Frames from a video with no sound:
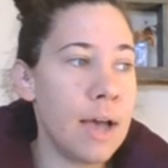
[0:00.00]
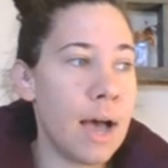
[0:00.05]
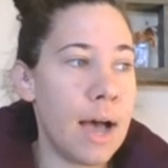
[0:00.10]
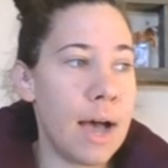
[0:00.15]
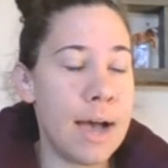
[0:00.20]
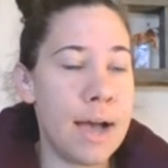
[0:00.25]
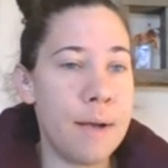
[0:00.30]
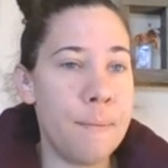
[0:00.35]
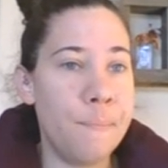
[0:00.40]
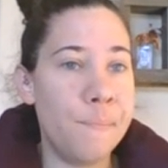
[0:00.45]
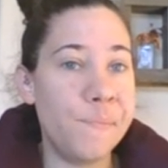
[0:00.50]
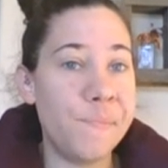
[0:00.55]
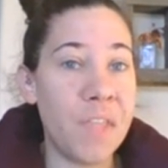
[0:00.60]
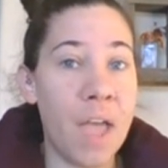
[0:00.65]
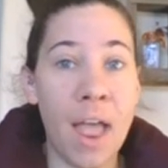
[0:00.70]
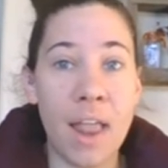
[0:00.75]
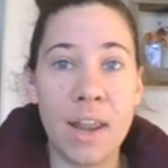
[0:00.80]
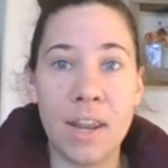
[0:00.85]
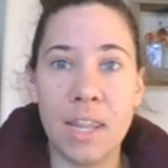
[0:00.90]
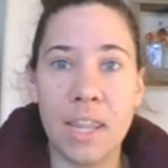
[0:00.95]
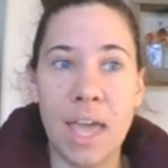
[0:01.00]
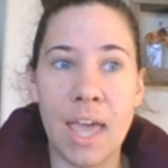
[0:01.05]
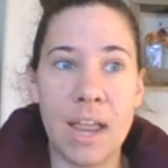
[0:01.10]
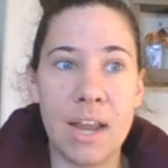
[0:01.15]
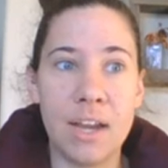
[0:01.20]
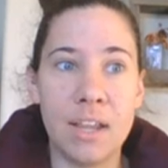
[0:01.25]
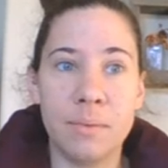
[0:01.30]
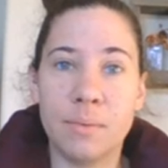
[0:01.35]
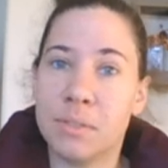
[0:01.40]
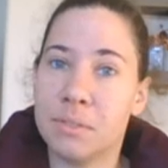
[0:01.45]
And
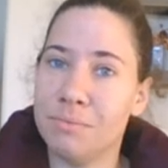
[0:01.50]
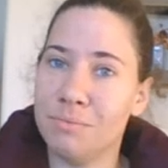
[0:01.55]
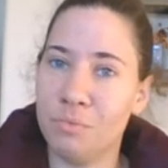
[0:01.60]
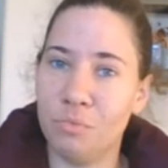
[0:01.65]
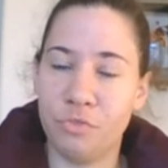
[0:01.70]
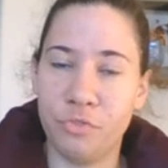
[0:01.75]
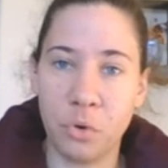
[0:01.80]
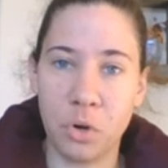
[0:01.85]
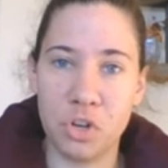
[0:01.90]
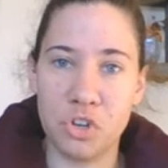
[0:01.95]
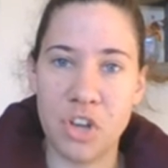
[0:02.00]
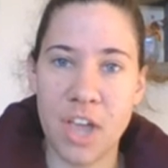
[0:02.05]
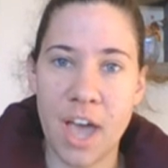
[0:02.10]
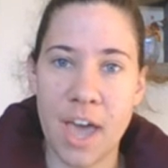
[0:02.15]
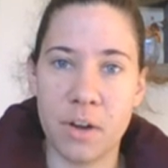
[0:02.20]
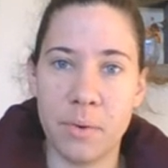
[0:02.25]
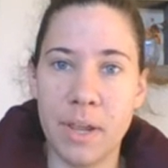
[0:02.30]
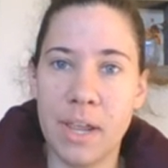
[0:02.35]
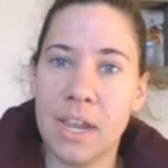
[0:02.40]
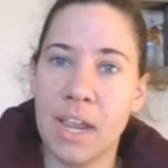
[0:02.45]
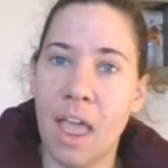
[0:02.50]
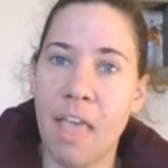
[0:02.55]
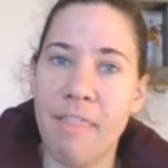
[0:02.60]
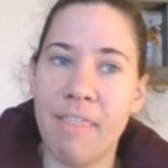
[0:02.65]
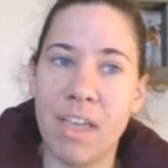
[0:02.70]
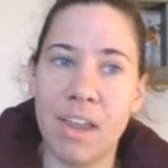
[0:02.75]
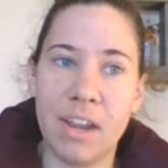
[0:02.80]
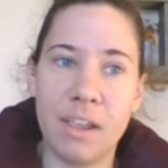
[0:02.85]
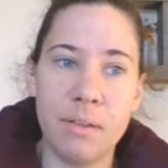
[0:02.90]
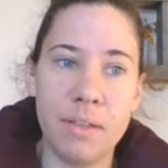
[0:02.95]
then it was foreshadowing, and
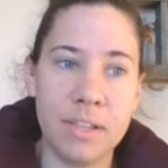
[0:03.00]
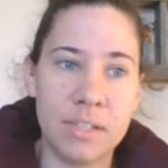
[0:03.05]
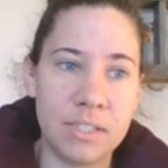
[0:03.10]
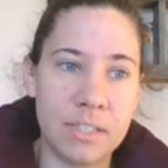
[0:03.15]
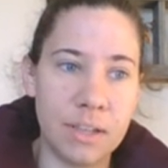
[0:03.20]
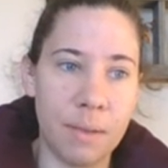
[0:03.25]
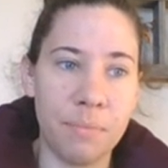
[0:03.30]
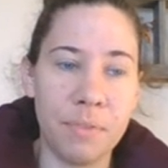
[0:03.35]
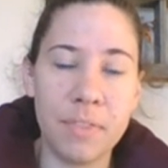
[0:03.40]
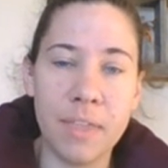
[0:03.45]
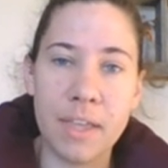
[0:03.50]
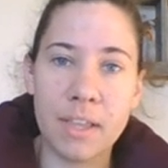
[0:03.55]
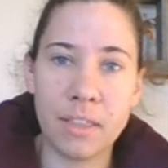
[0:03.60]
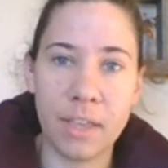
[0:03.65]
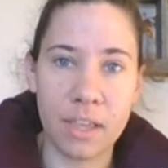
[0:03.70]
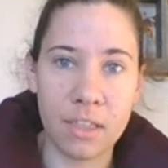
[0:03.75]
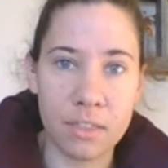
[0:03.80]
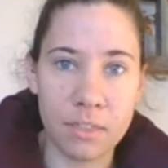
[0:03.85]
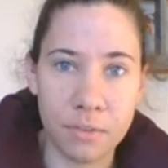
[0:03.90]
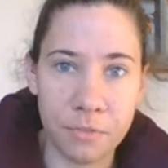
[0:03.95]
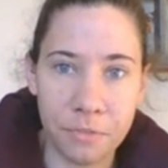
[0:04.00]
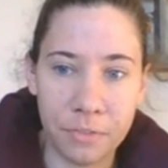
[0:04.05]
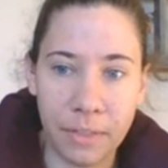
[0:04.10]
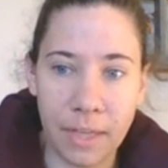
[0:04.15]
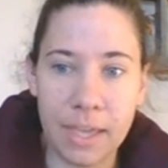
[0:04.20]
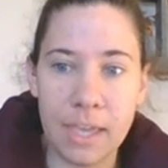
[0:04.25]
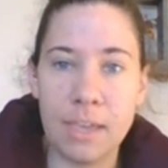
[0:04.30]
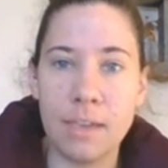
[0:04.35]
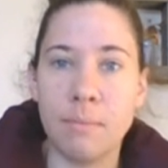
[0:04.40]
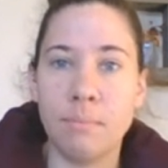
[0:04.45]
then it's something that like the
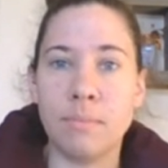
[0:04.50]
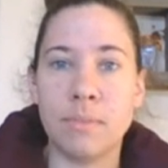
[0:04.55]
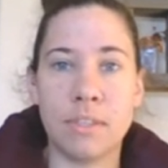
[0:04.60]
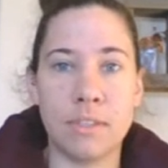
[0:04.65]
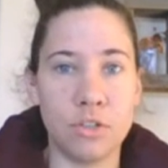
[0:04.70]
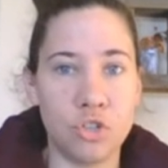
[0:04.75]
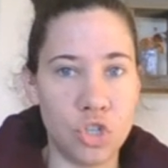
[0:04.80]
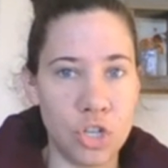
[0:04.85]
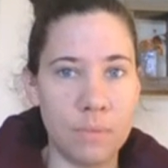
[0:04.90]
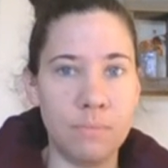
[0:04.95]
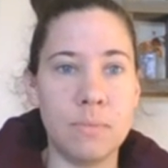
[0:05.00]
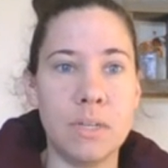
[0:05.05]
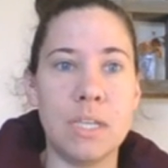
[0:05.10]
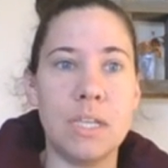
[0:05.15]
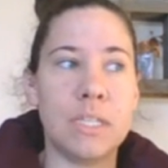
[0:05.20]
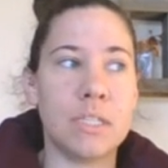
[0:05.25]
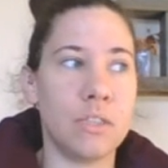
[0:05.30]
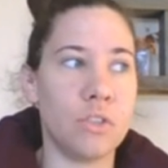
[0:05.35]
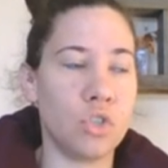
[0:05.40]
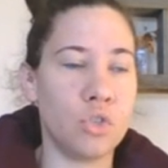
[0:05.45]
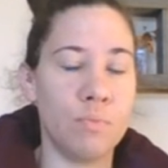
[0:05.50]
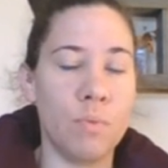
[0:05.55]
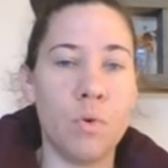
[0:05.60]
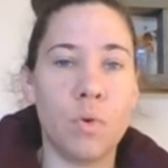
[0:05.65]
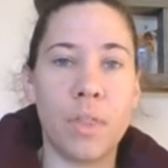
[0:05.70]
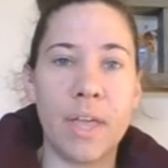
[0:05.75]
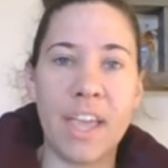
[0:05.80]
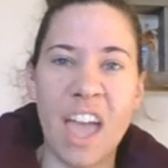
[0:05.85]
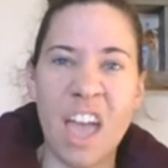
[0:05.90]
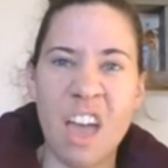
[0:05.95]
flames, the chimneys, and the
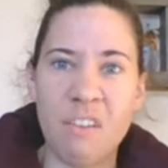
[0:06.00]
smoke, like